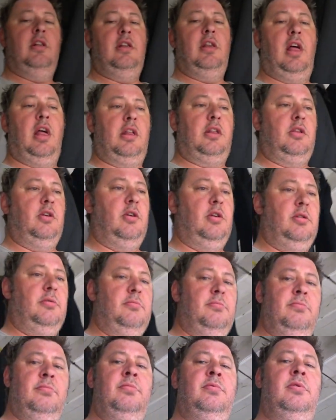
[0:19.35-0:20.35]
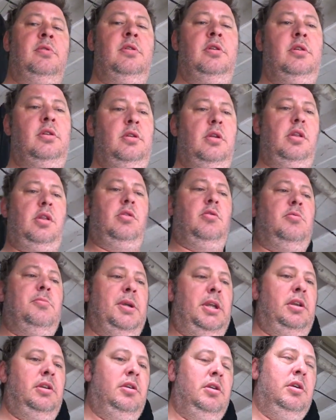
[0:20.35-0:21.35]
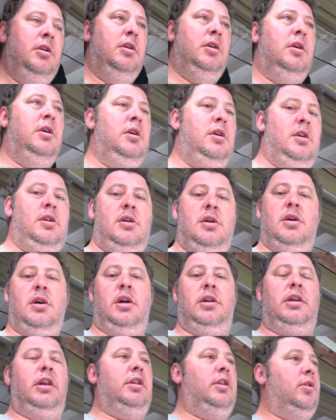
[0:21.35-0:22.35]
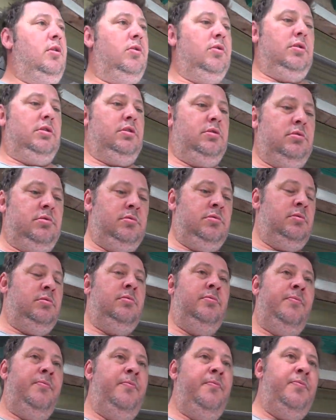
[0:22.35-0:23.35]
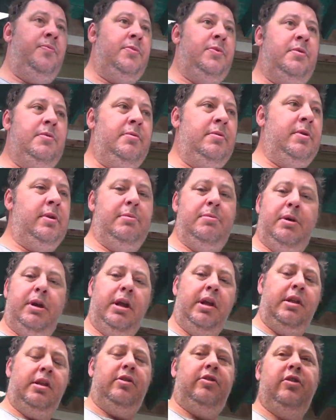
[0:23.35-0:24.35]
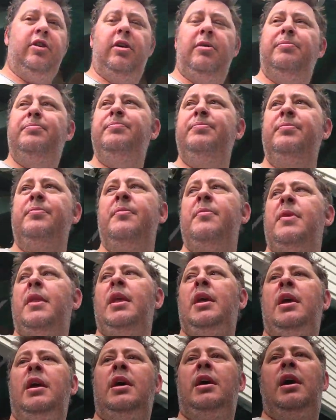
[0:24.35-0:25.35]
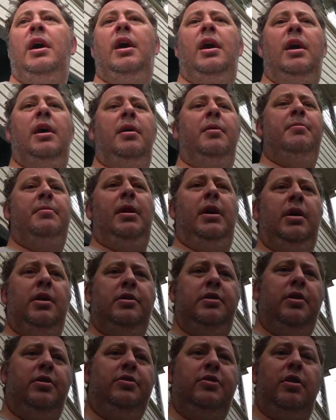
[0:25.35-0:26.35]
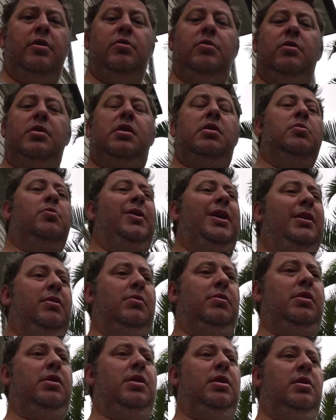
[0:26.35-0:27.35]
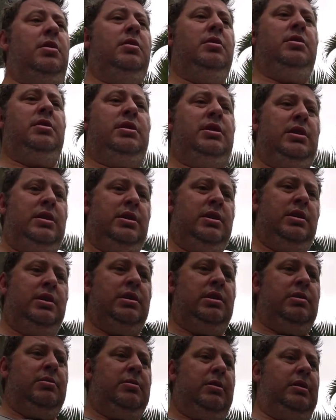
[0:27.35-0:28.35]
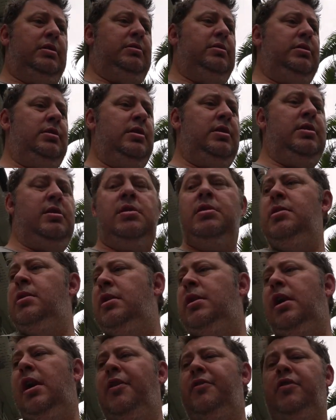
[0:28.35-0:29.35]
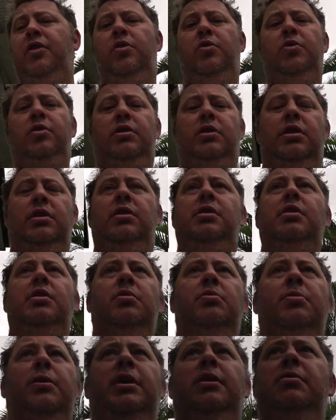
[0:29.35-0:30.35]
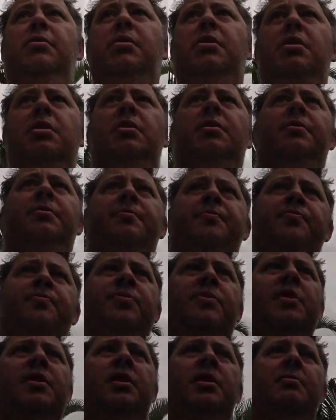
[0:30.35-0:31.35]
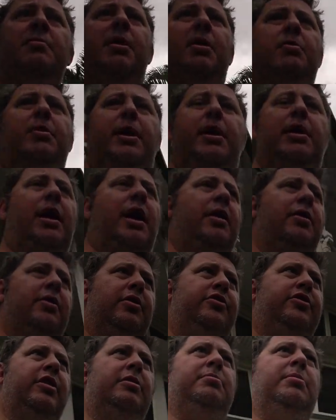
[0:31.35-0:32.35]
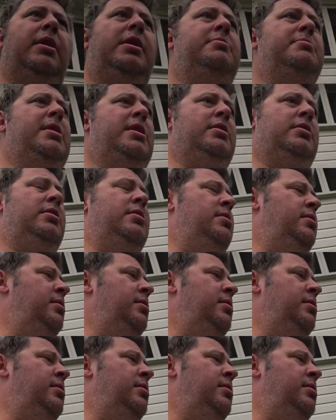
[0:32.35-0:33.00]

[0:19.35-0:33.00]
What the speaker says: last time you saw me, I did the oil. Pretty easy job. And I told you I'd ordered some wheels. Well, after I ordered the wheels, about a week later I checked my email